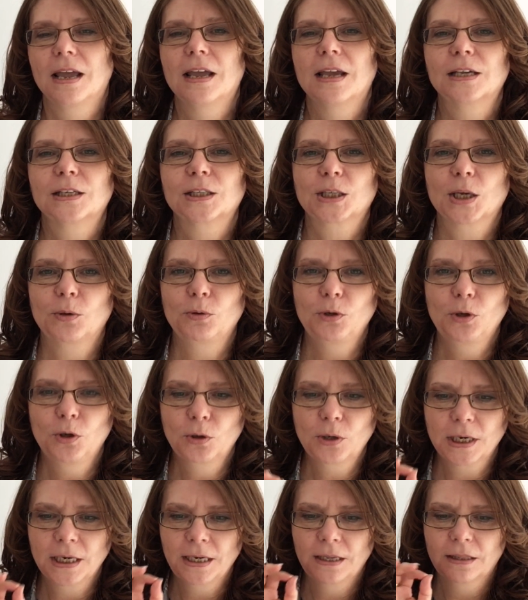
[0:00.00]
So you
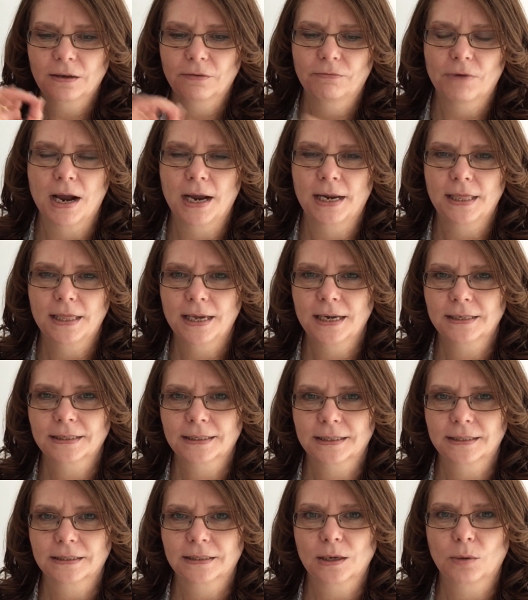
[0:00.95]
can either write this,
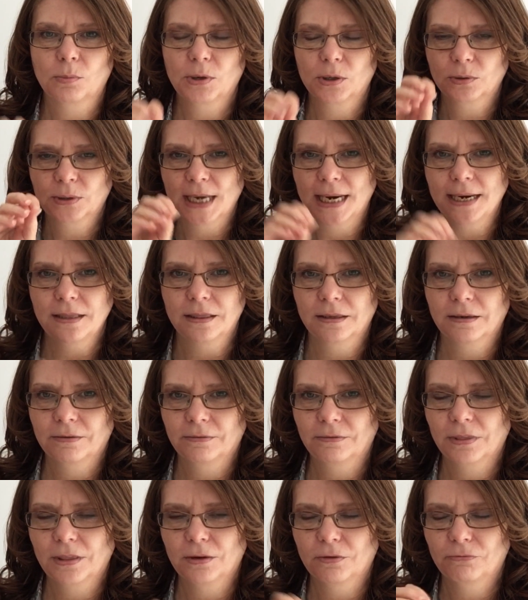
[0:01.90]
so we'll take
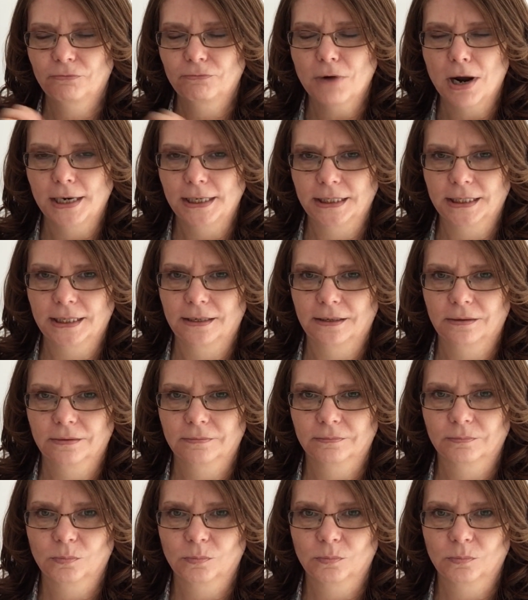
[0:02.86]
the writing